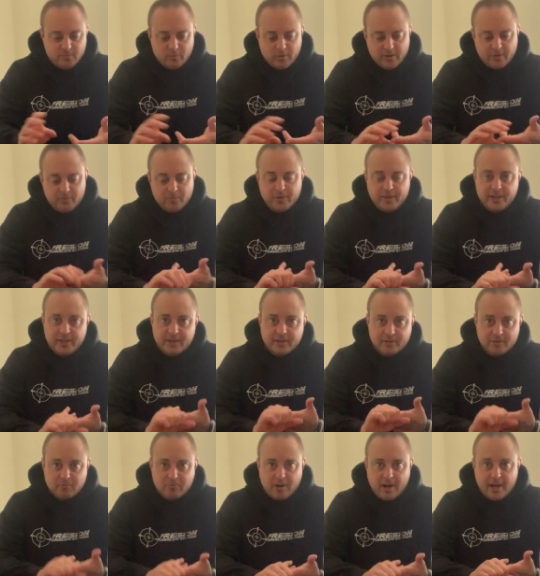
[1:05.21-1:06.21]
One, we need
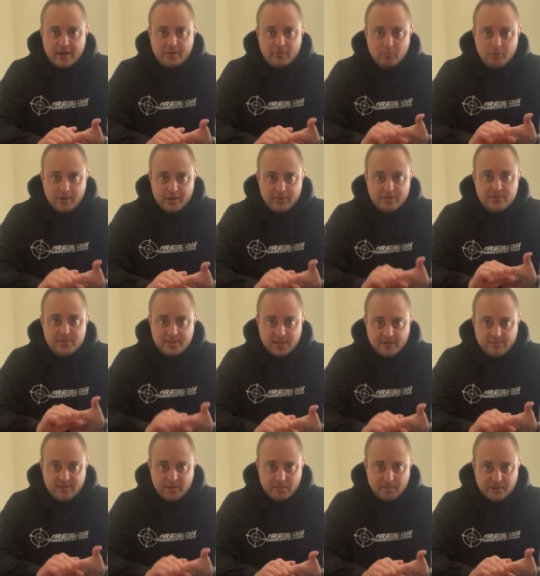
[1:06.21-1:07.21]
a rack with
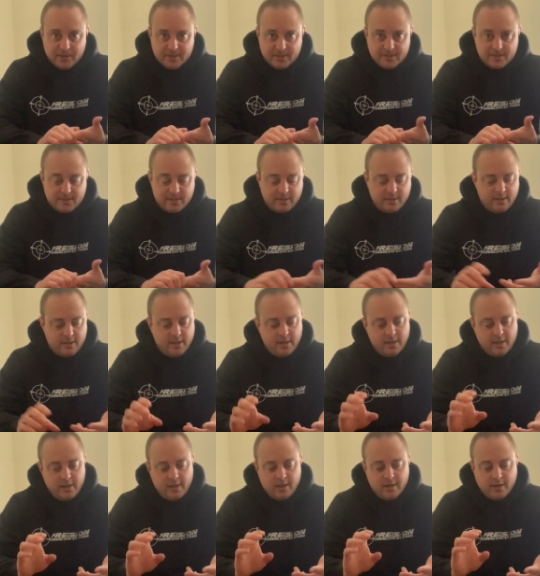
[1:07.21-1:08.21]
safety pins,
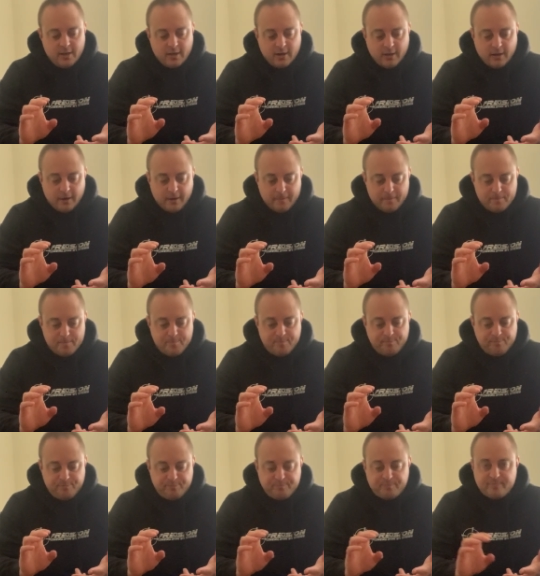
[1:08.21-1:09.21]
a
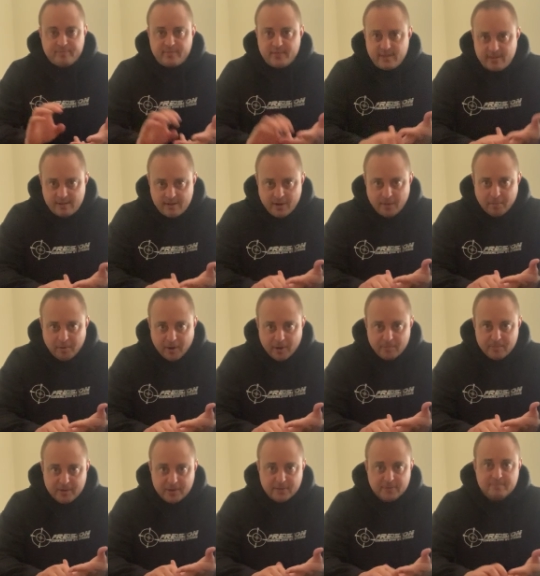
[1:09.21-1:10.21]

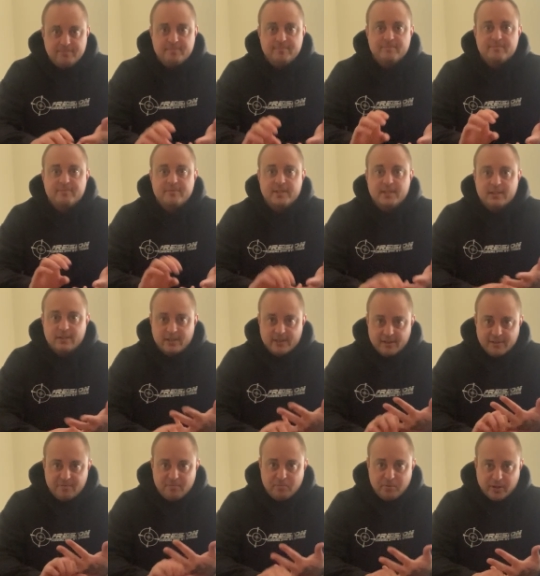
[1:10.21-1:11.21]
barbell,
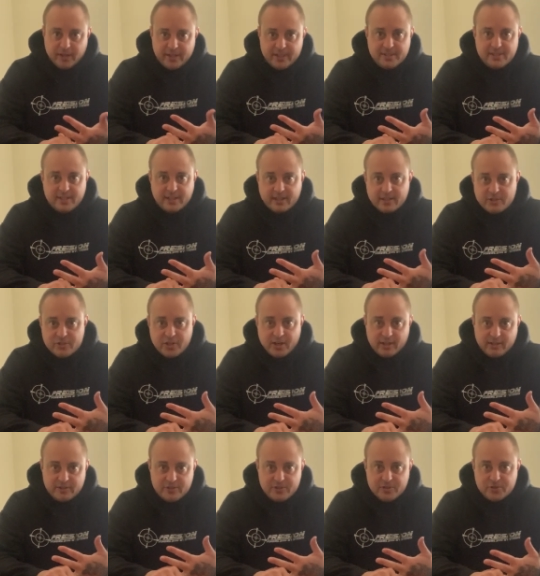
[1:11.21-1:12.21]
enough plates that can
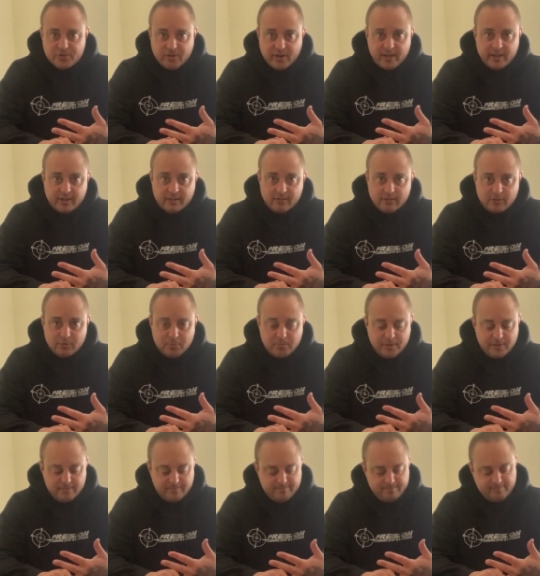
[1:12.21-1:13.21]
challenge your training a little
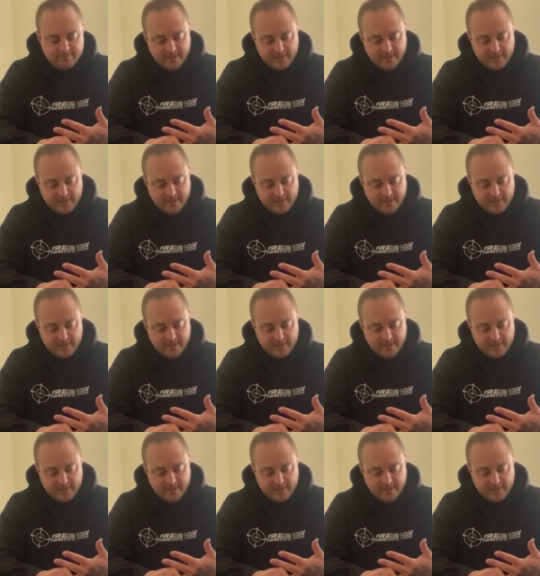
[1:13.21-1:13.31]
bit.